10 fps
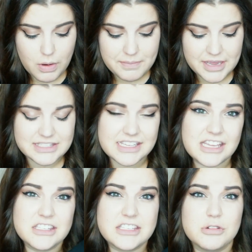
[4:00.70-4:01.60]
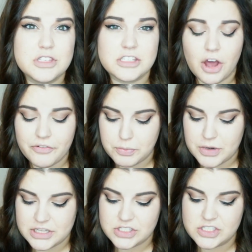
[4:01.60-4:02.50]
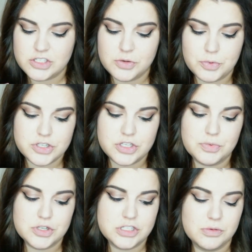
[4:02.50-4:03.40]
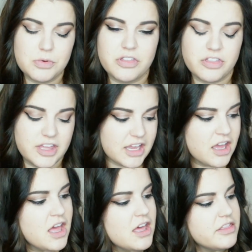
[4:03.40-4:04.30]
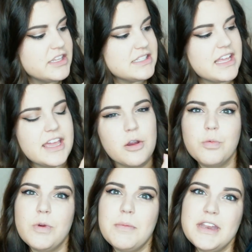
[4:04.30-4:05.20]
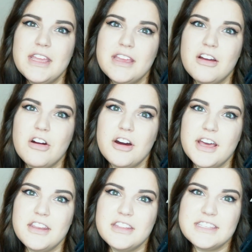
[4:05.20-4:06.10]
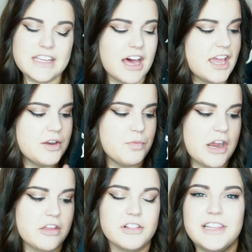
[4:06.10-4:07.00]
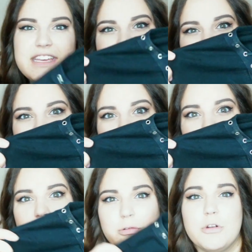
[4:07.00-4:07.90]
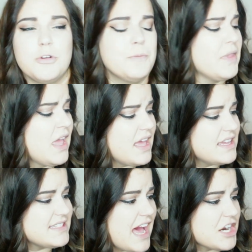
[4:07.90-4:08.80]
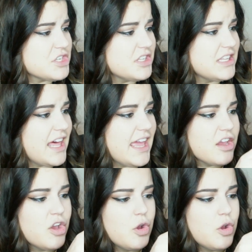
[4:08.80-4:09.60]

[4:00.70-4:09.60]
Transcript: amazing. It's so soft, but it's super thick. This like ribboning on the side where the laces go through is actually like